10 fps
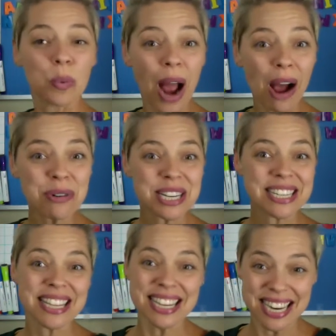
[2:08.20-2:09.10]
rounded
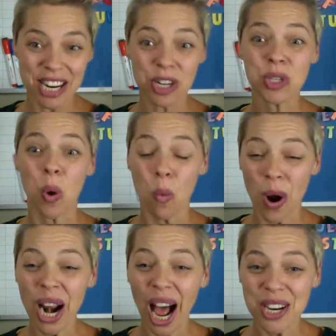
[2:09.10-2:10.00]
to the nearest
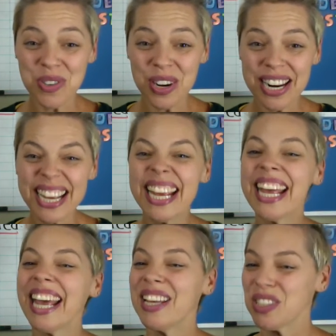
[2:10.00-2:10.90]
100
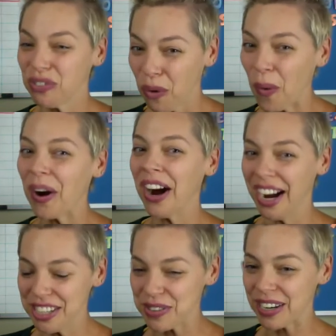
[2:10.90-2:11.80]
is
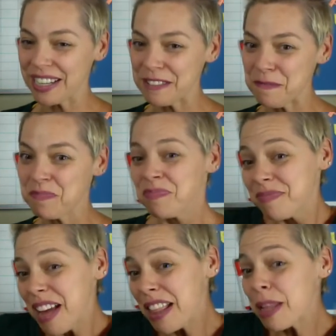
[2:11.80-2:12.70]
400.
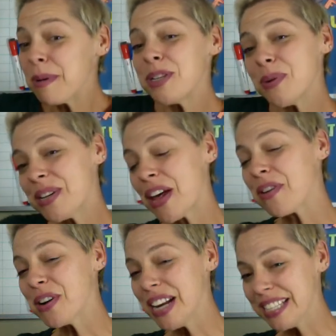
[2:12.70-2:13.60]
Now let me do
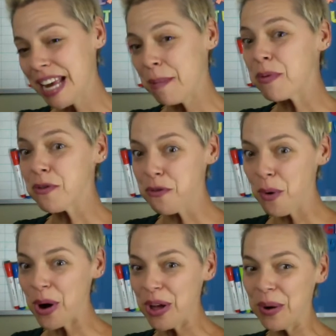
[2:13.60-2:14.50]
another example
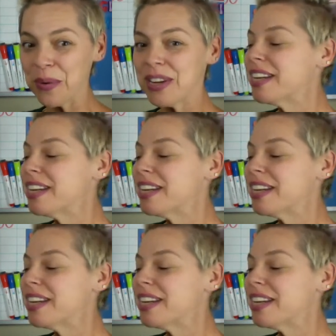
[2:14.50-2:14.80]
for you.